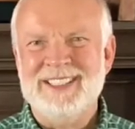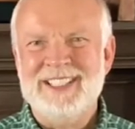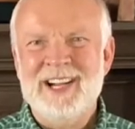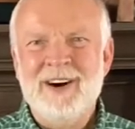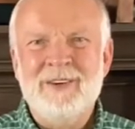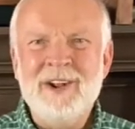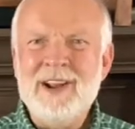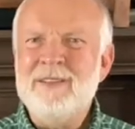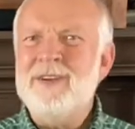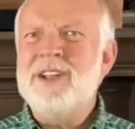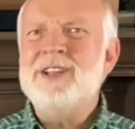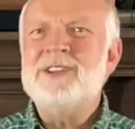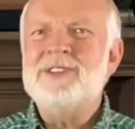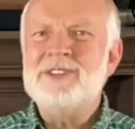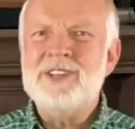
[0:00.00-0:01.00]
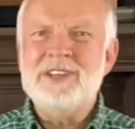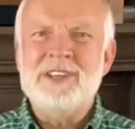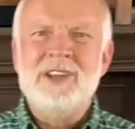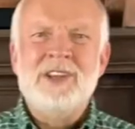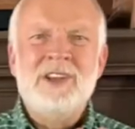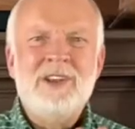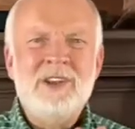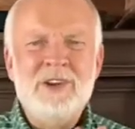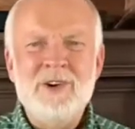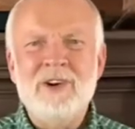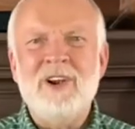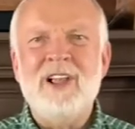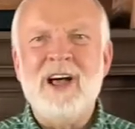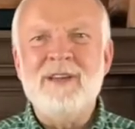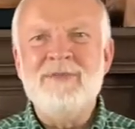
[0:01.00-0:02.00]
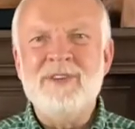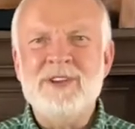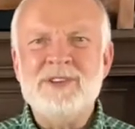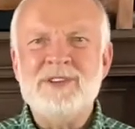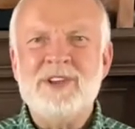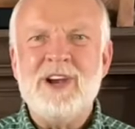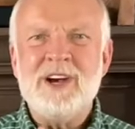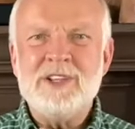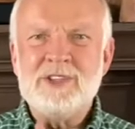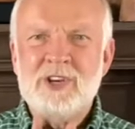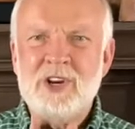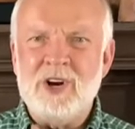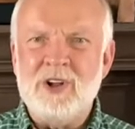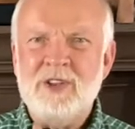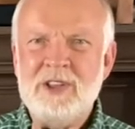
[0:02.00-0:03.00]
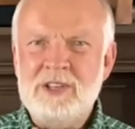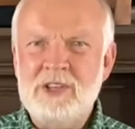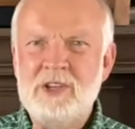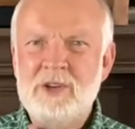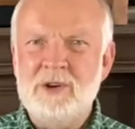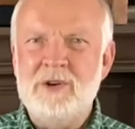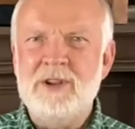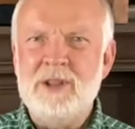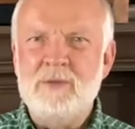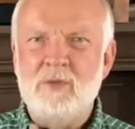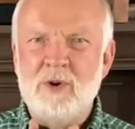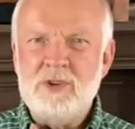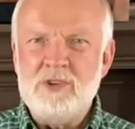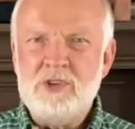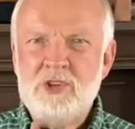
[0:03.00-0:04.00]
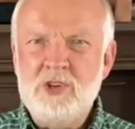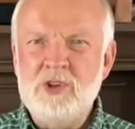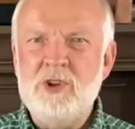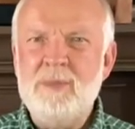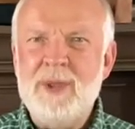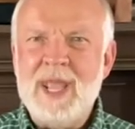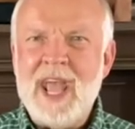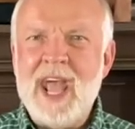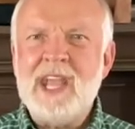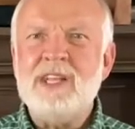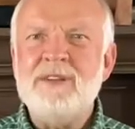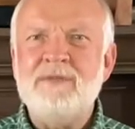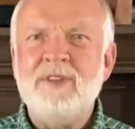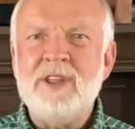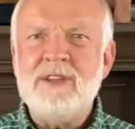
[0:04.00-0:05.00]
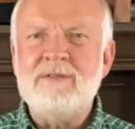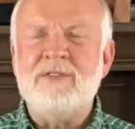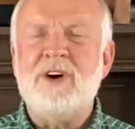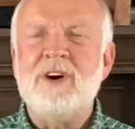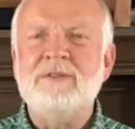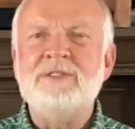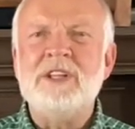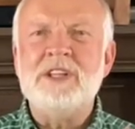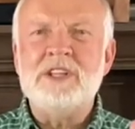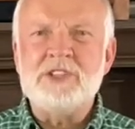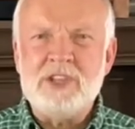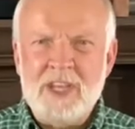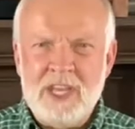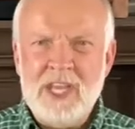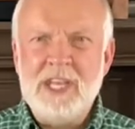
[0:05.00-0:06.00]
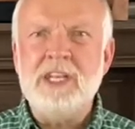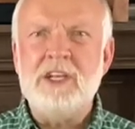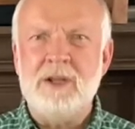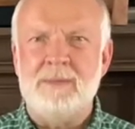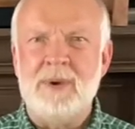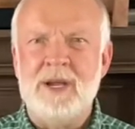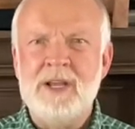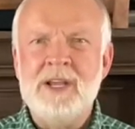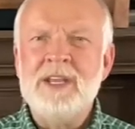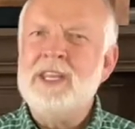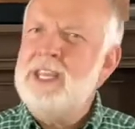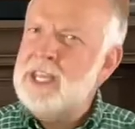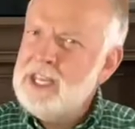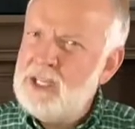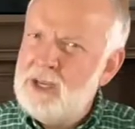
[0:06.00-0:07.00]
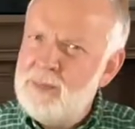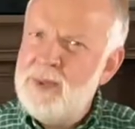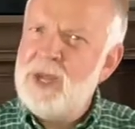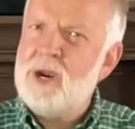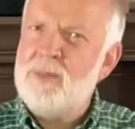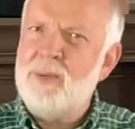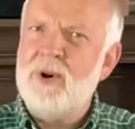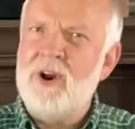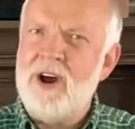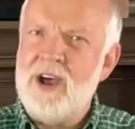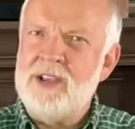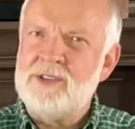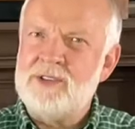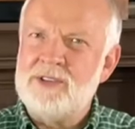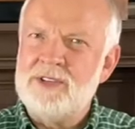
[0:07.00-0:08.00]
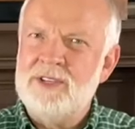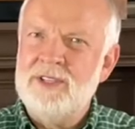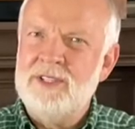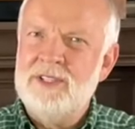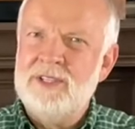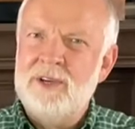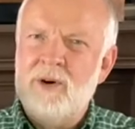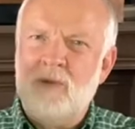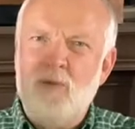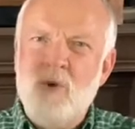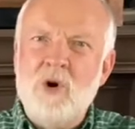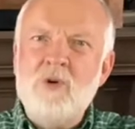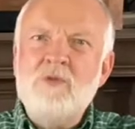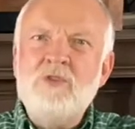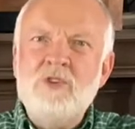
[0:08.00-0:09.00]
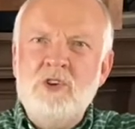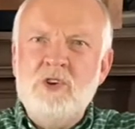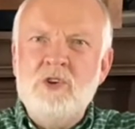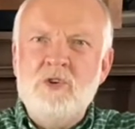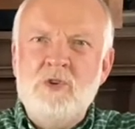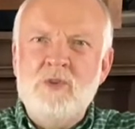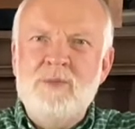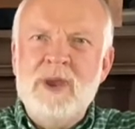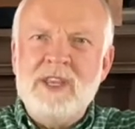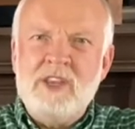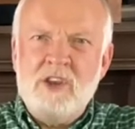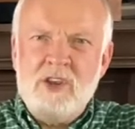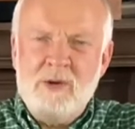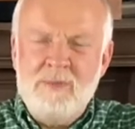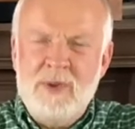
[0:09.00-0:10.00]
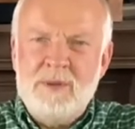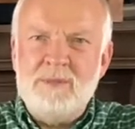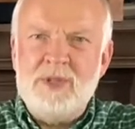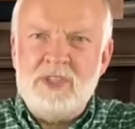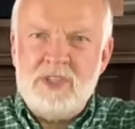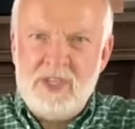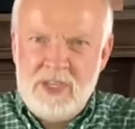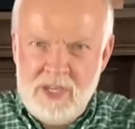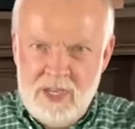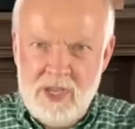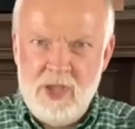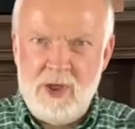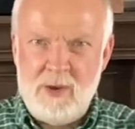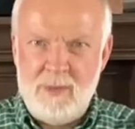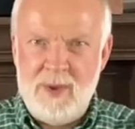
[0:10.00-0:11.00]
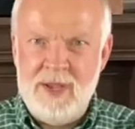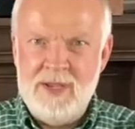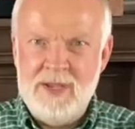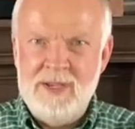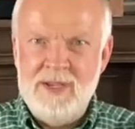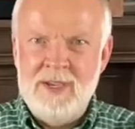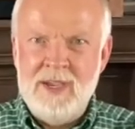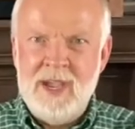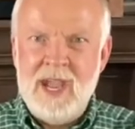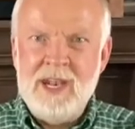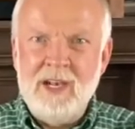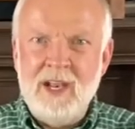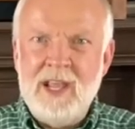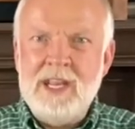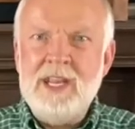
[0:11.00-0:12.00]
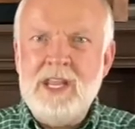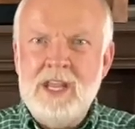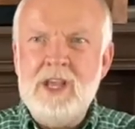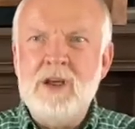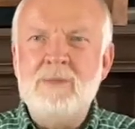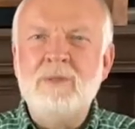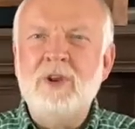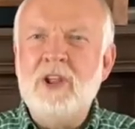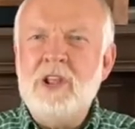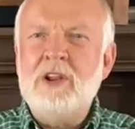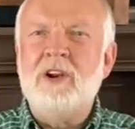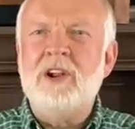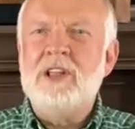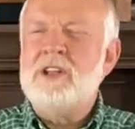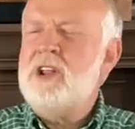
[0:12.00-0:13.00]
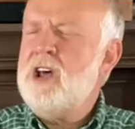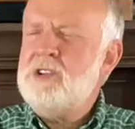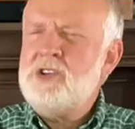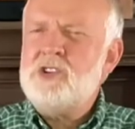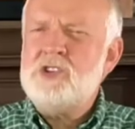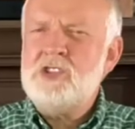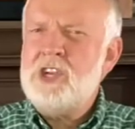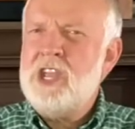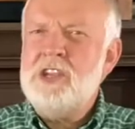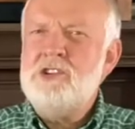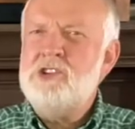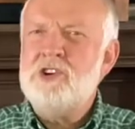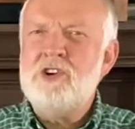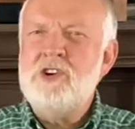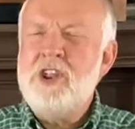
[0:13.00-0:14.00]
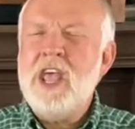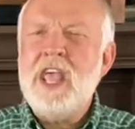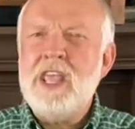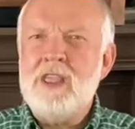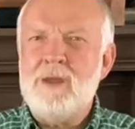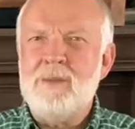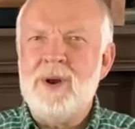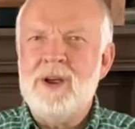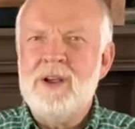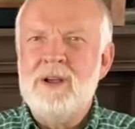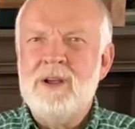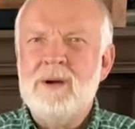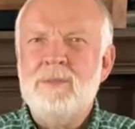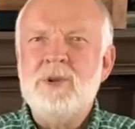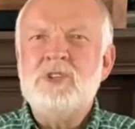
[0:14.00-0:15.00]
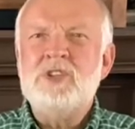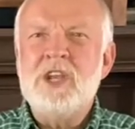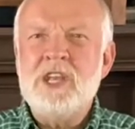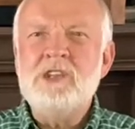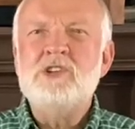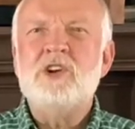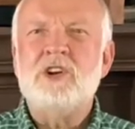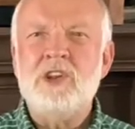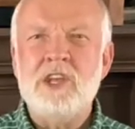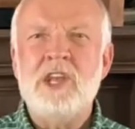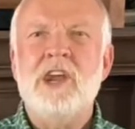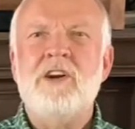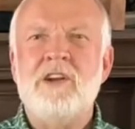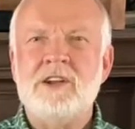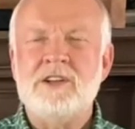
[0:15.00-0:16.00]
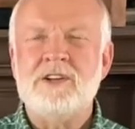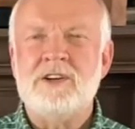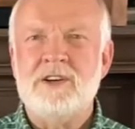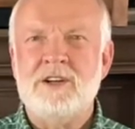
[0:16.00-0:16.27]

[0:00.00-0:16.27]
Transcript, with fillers: Whatever it is that your life is, God's calling you, and he wants you to be actively involved in his kingdom, kingdom enterprise. Won't you make a commitment to him and let him literally not just change your name, but change your character?